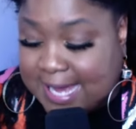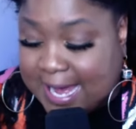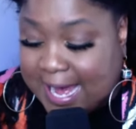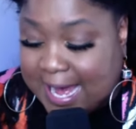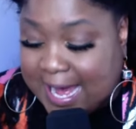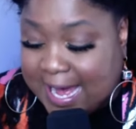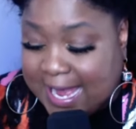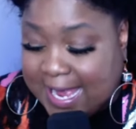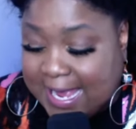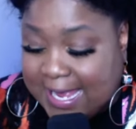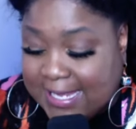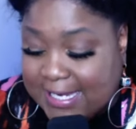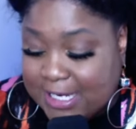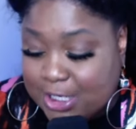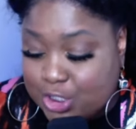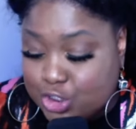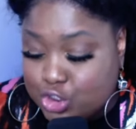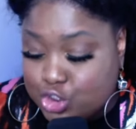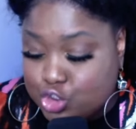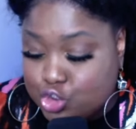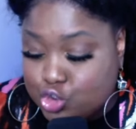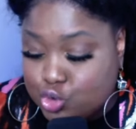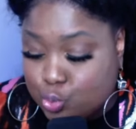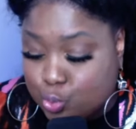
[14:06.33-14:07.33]
tide,
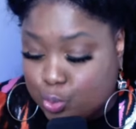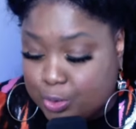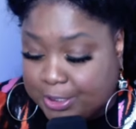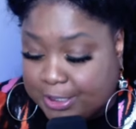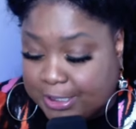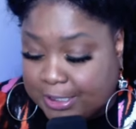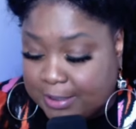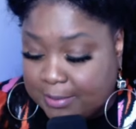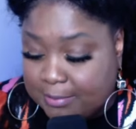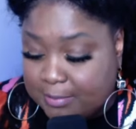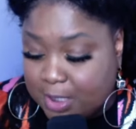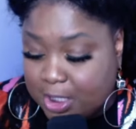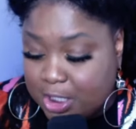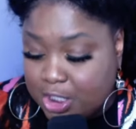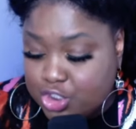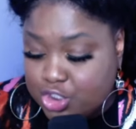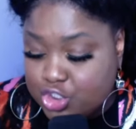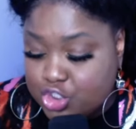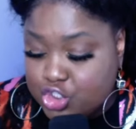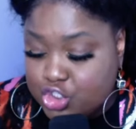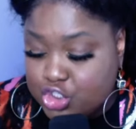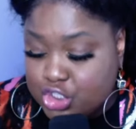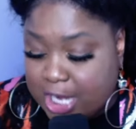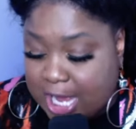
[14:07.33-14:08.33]
stream,
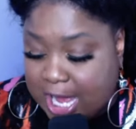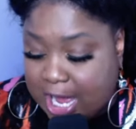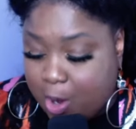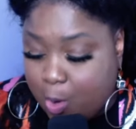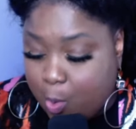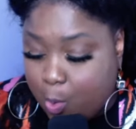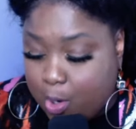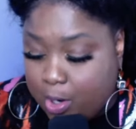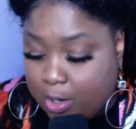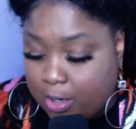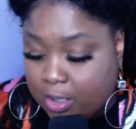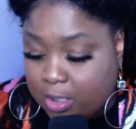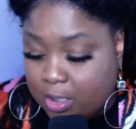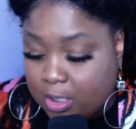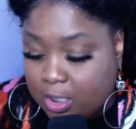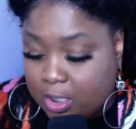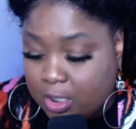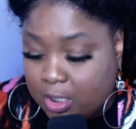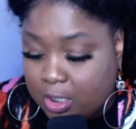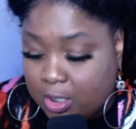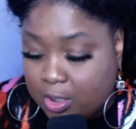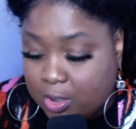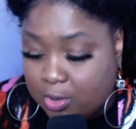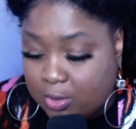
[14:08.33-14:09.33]
shower,
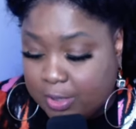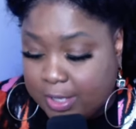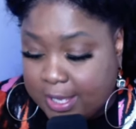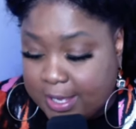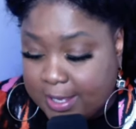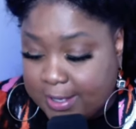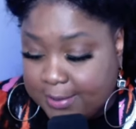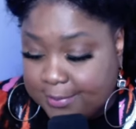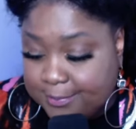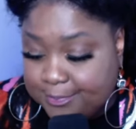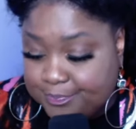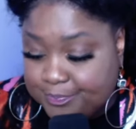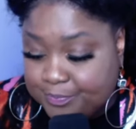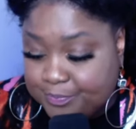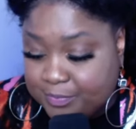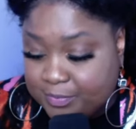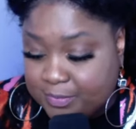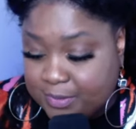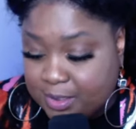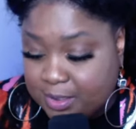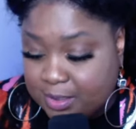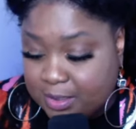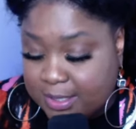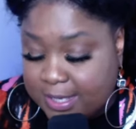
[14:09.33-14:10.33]
okay?
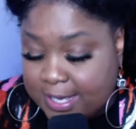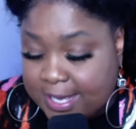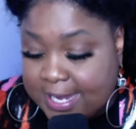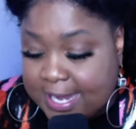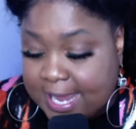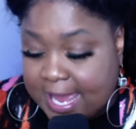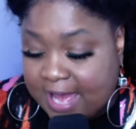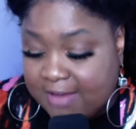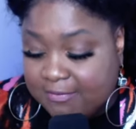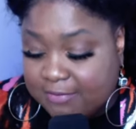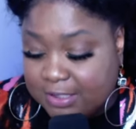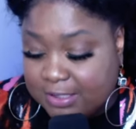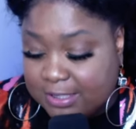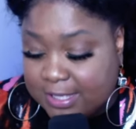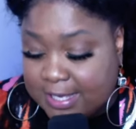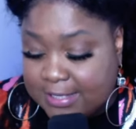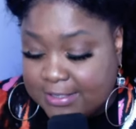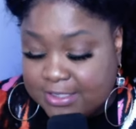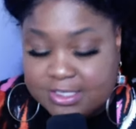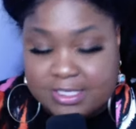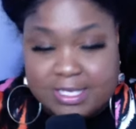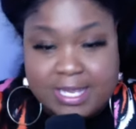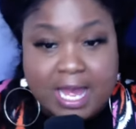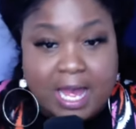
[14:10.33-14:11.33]
An
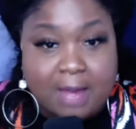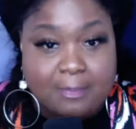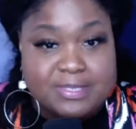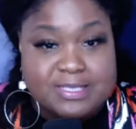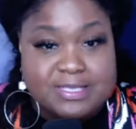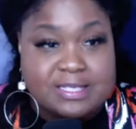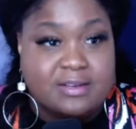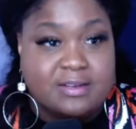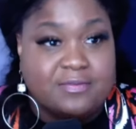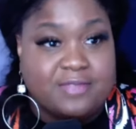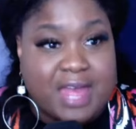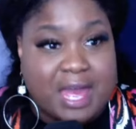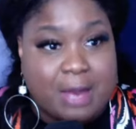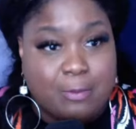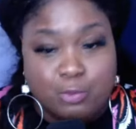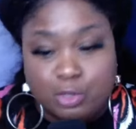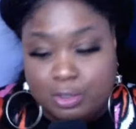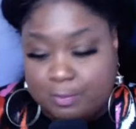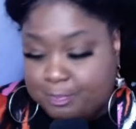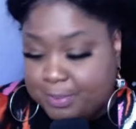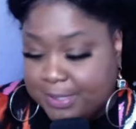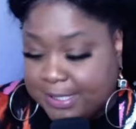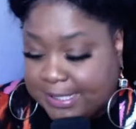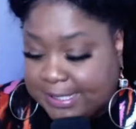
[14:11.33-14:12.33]
avalanche. The opposite of that
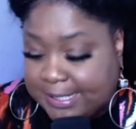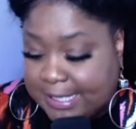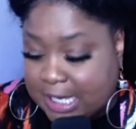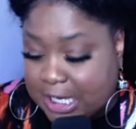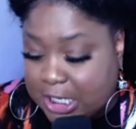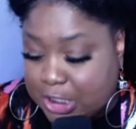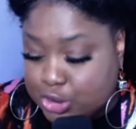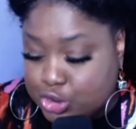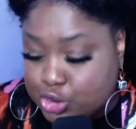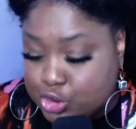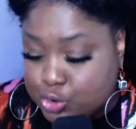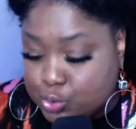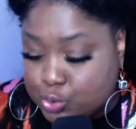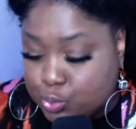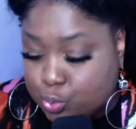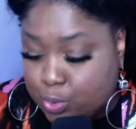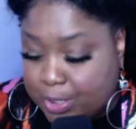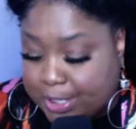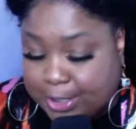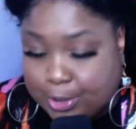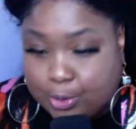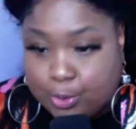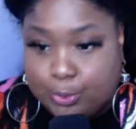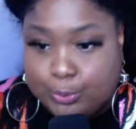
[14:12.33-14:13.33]
would be a
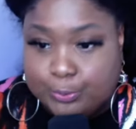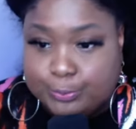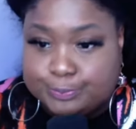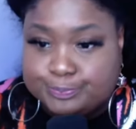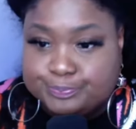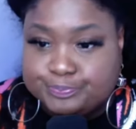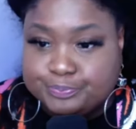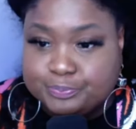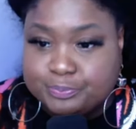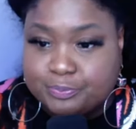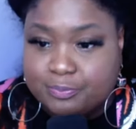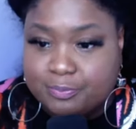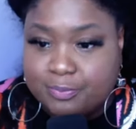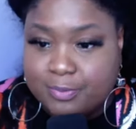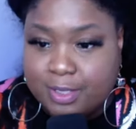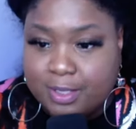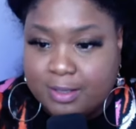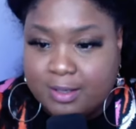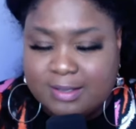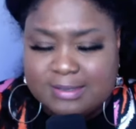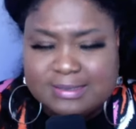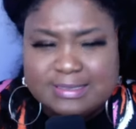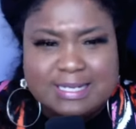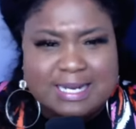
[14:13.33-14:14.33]
trickle.
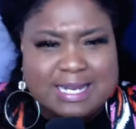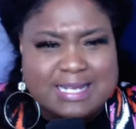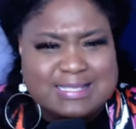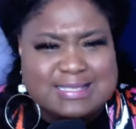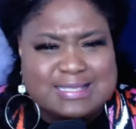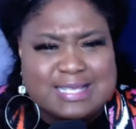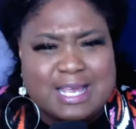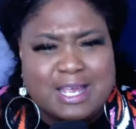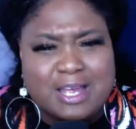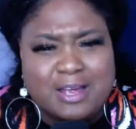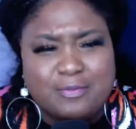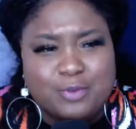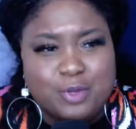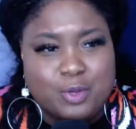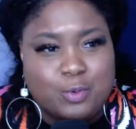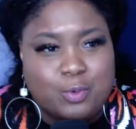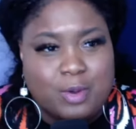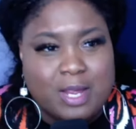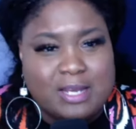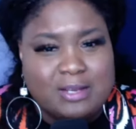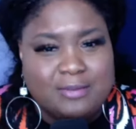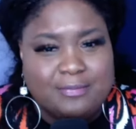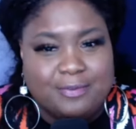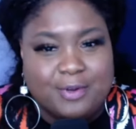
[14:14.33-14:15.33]
Did I say if
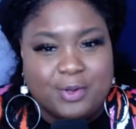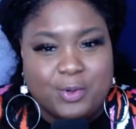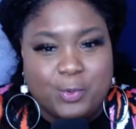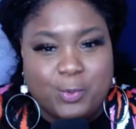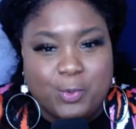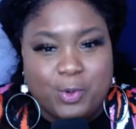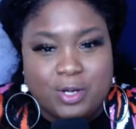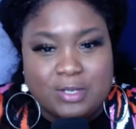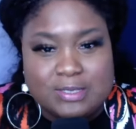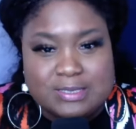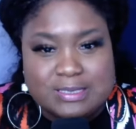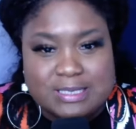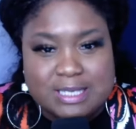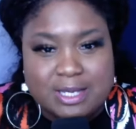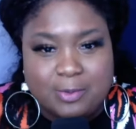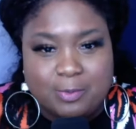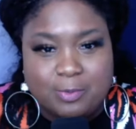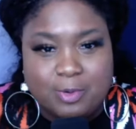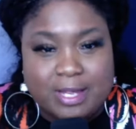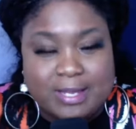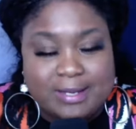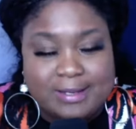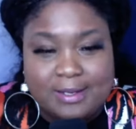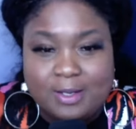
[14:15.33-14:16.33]
you're ready for the word, say
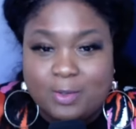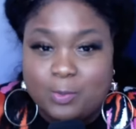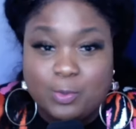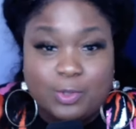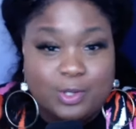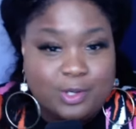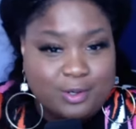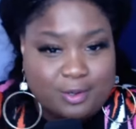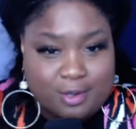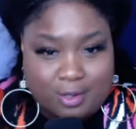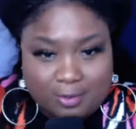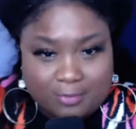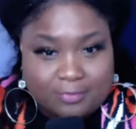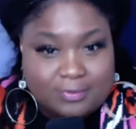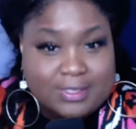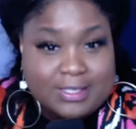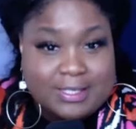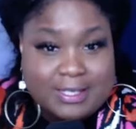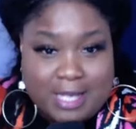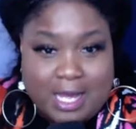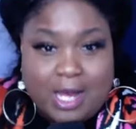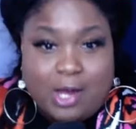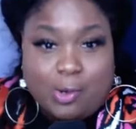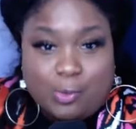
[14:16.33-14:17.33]
ready? Well,
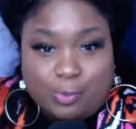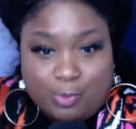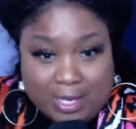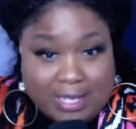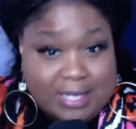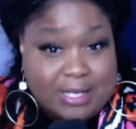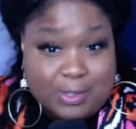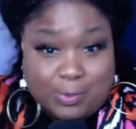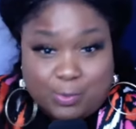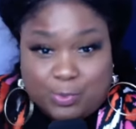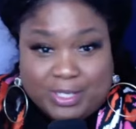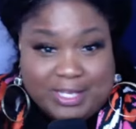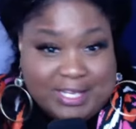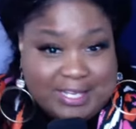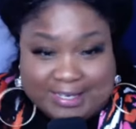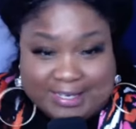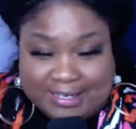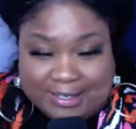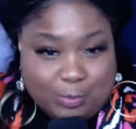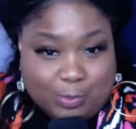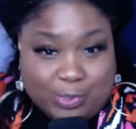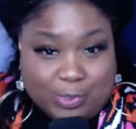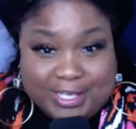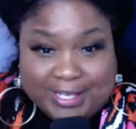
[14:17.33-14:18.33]
hopefully y'all ready. We
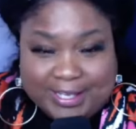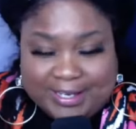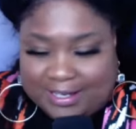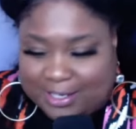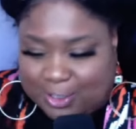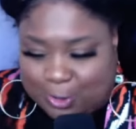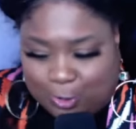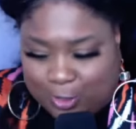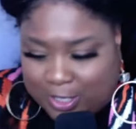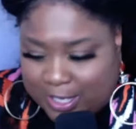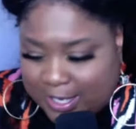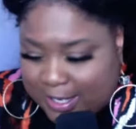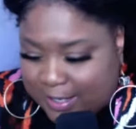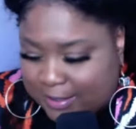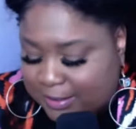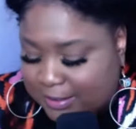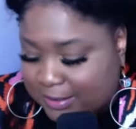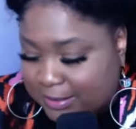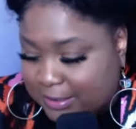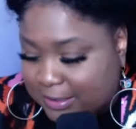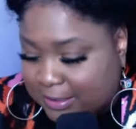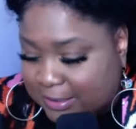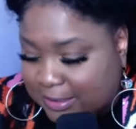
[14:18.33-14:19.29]
in it. We in it, okay?